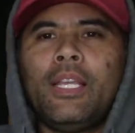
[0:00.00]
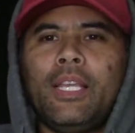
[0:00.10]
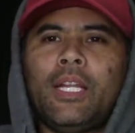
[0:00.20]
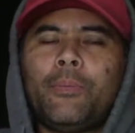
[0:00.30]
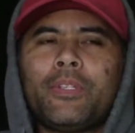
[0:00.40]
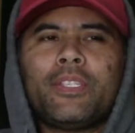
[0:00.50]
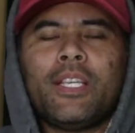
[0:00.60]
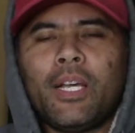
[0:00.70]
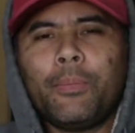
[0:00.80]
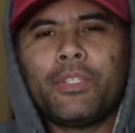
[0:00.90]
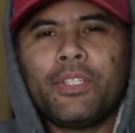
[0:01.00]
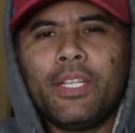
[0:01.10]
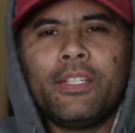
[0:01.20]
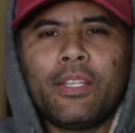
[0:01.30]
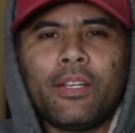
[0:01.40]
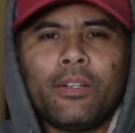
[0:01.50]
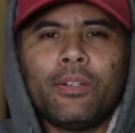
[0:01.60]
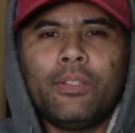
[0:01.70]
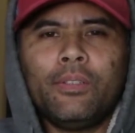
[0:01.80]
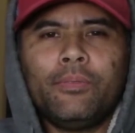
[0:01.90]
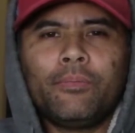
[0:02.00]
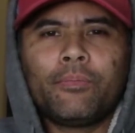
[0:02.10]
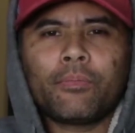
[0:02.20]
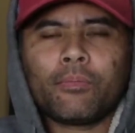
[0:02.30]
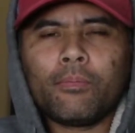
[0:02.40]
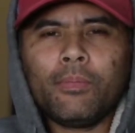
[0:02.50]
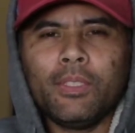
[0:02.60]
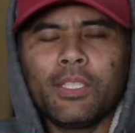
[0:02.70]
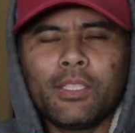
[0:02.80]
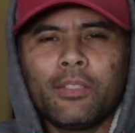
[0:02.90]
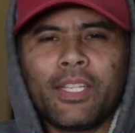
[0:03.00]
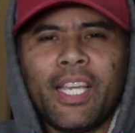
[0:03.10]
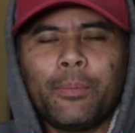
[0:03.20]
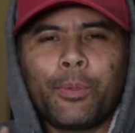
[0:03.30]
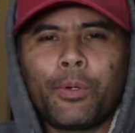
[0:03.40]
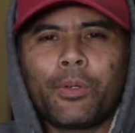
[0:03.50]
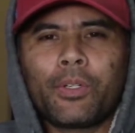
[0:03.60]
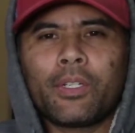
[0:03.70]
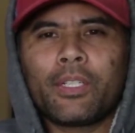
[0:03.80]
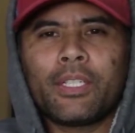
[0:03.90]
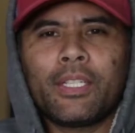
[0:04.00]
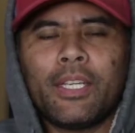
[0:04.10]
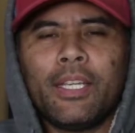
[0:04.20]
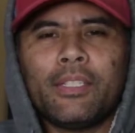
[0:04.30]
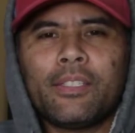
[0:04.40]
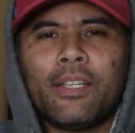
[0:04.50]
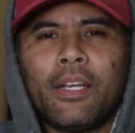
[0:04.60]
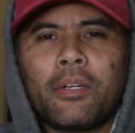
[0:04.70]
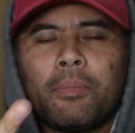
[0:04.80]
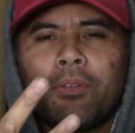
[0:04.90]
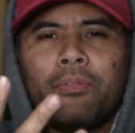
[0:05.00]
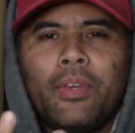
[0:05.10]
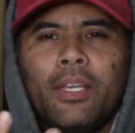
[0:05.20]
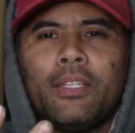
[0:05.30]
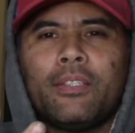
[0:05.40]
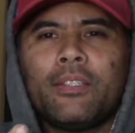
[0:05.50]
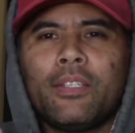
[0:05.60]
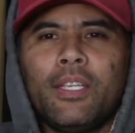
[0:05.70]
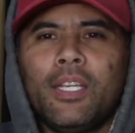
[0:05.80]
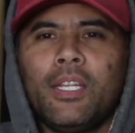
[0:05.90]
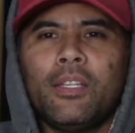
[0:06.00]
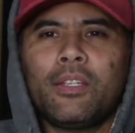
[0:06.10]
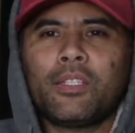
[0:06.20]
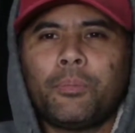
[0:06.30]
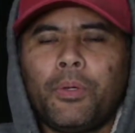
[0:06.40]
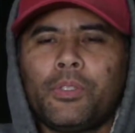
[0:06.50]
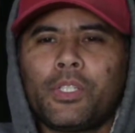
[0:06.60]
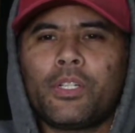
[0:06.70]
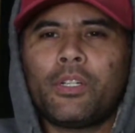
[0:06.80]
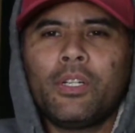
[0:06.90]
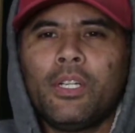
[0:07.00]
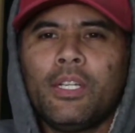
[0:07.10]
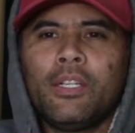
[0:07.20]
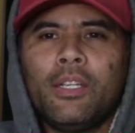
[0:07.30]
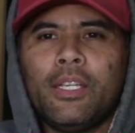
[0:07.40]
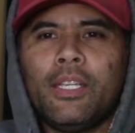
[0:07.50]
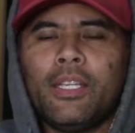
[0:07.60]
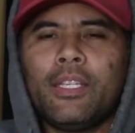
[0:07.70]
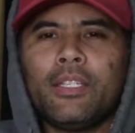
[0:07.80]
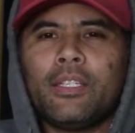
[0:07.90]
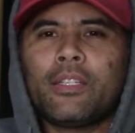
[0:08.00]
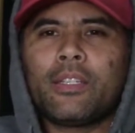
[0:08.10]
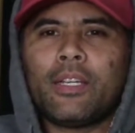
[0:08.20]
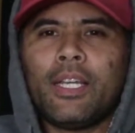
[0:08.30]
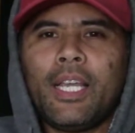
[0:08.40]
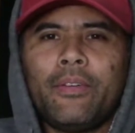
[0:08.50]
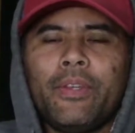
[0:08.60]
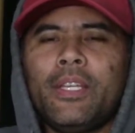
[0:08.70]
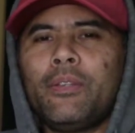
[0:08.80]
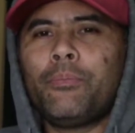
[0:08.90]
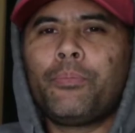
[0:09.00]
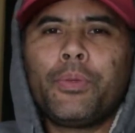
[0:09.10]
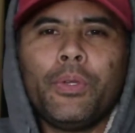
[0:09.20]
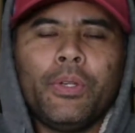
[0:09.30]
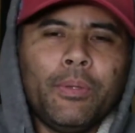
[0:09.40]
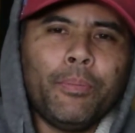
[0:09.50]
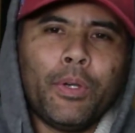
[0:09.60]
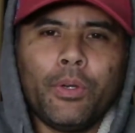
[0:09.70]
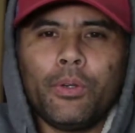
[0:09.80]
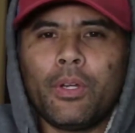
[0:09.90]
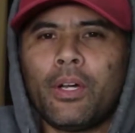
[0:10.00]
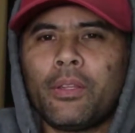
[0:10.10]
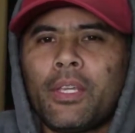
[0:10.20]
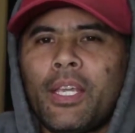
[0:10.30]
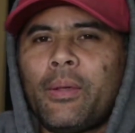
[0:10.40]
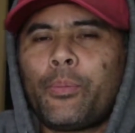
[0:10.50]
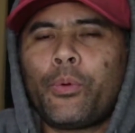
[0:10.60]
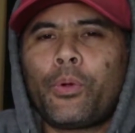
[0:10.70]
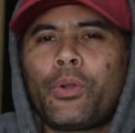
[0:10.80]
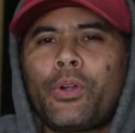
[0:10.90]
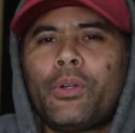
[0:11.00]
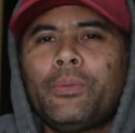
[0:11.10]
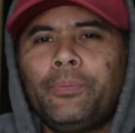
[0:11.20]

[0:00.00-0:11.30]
and I'm gonna see how much detail this little camcorder can get out of my face and the exposure. And I have it in beauty mode on the camcorder.